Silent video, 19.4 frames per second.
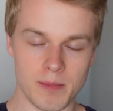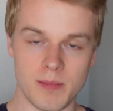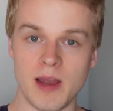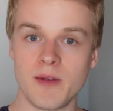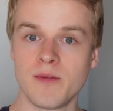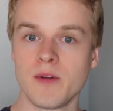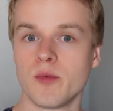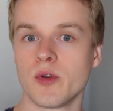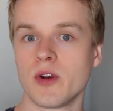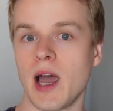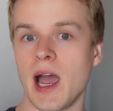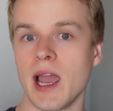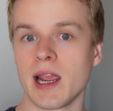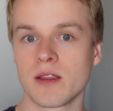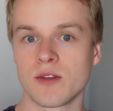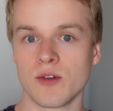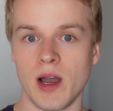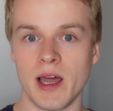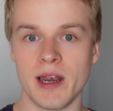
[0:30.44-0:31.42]
but we would
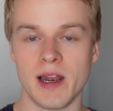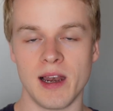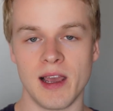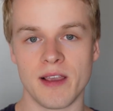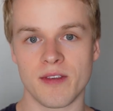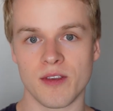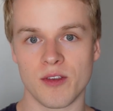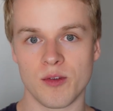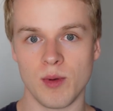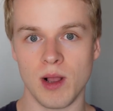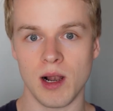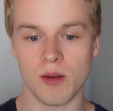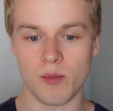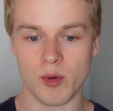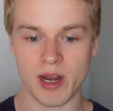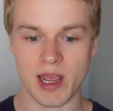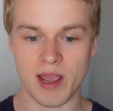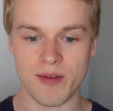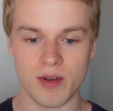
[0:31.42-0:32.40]
like to analyze as well
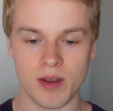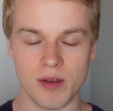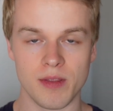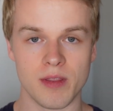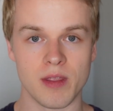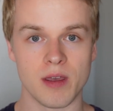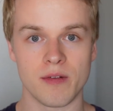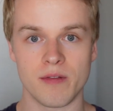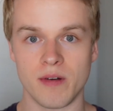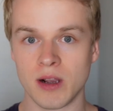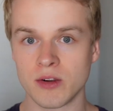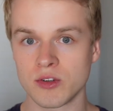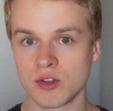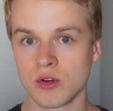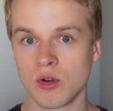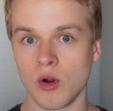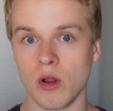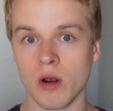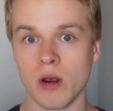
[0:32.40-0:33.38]
whatever the
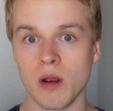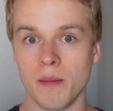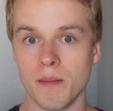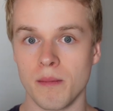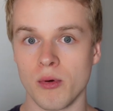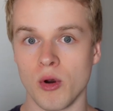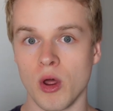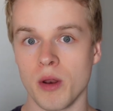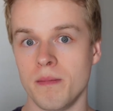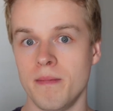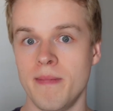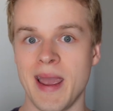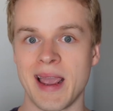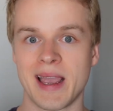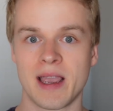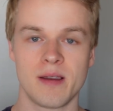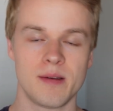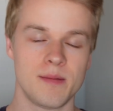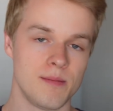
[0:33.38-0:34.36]
function call brought
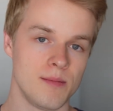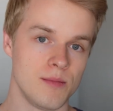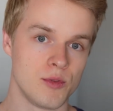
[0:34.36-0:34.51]
back